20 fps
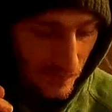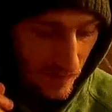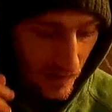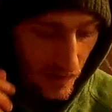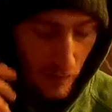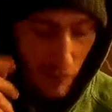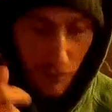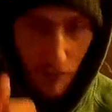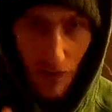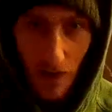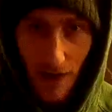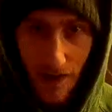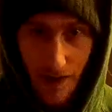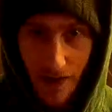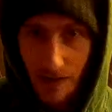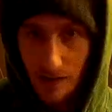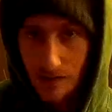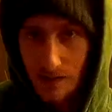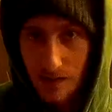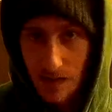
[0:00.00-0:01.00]
the flying
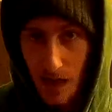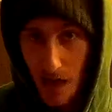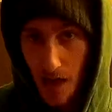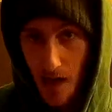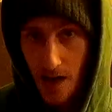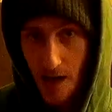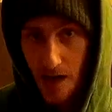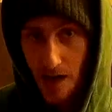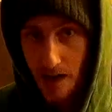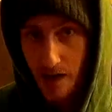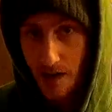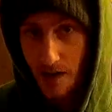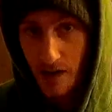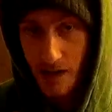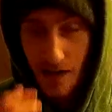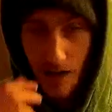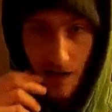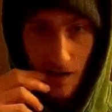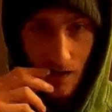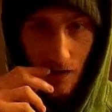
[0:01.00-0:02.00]
outside,
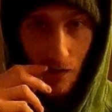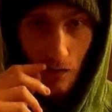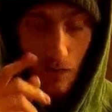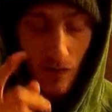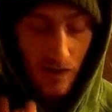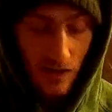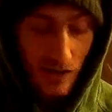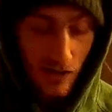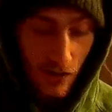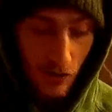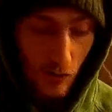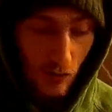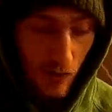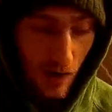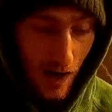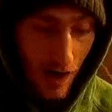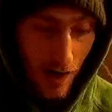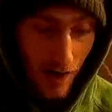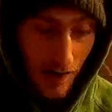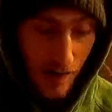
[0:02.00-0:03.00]
the one in the
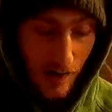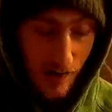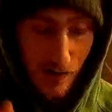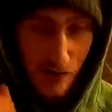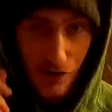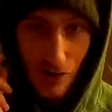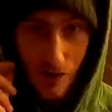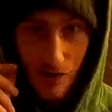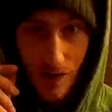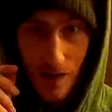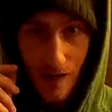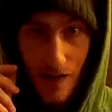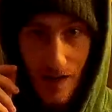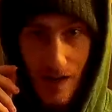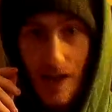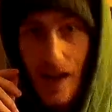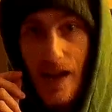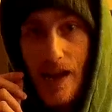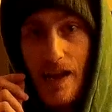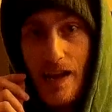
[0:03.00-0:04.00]
garage,
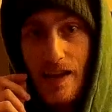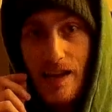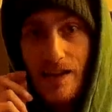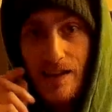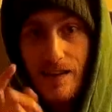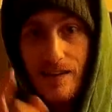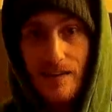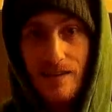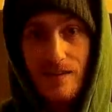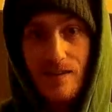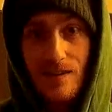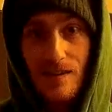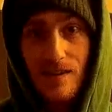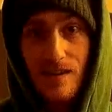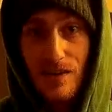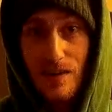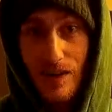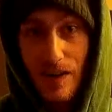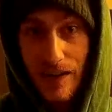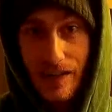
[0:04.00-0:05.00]
and the
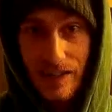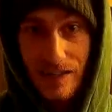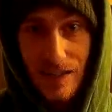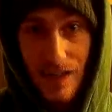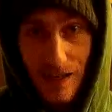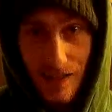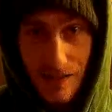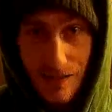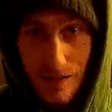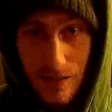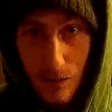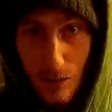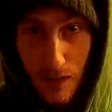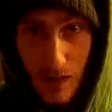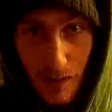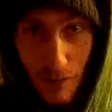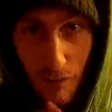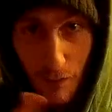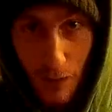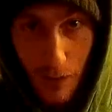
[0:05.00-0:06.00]
night test with
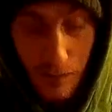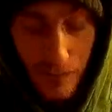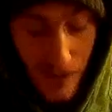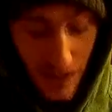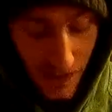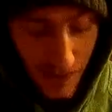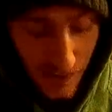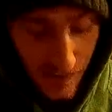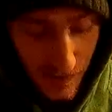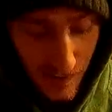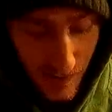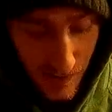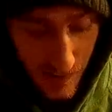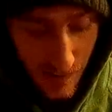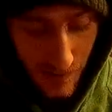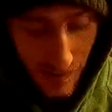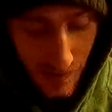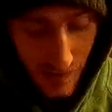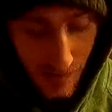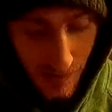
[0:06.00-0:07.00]
the flip tests,
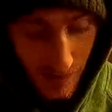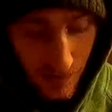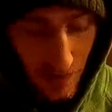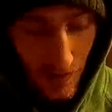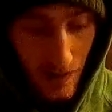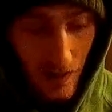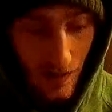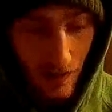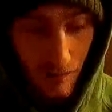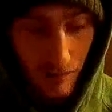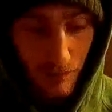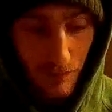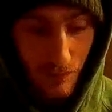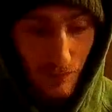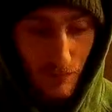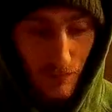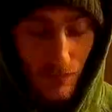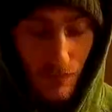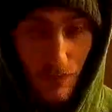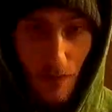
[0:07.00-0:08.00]

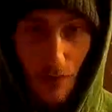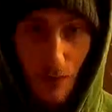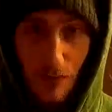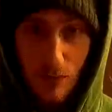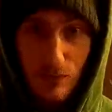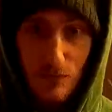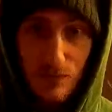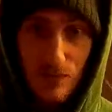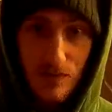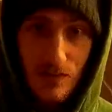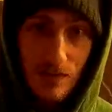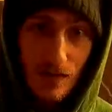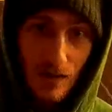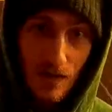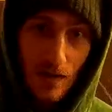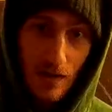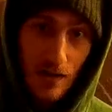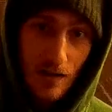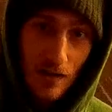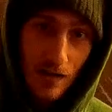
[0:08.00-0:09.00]
those
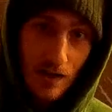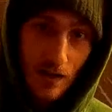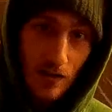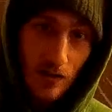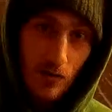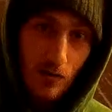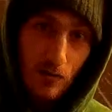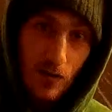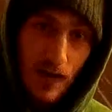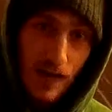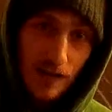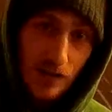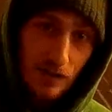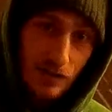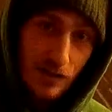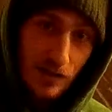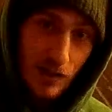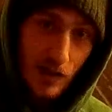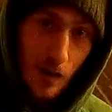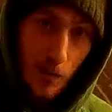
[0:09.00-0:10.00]
were
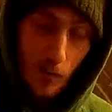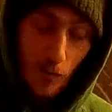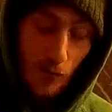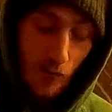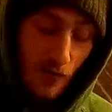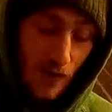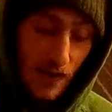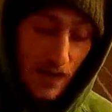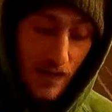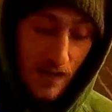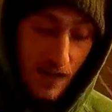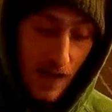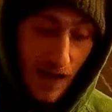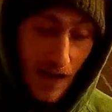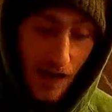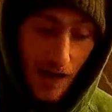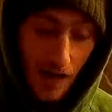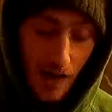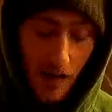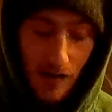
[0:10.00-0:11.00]
actually a couple feet in the
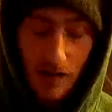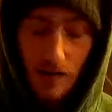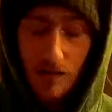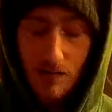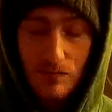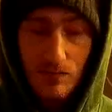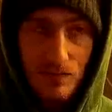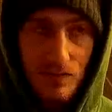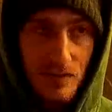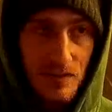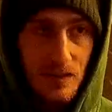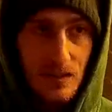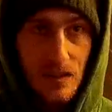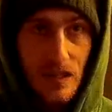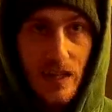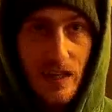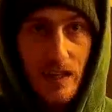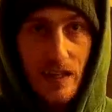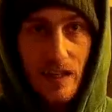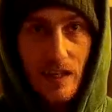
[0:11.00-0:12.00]
air. I want to
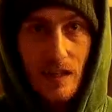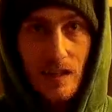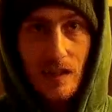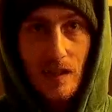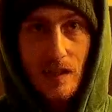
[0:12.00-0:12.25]
say